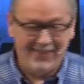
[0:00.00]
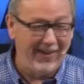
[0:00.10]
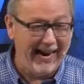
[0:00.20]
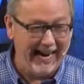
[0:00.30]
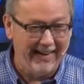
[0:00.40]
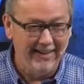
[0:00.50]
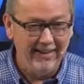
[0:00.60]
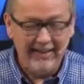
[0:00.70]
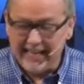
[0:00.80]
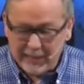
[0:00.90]
Why?
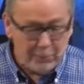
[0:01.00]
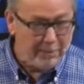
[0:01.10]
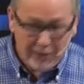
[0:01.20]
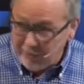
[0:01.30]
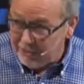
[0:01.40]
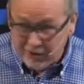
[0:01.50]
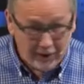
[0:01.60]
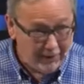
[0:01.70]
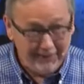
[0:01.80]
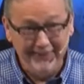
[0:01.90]
It's
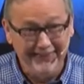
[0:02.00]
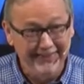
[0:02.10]
spiritual.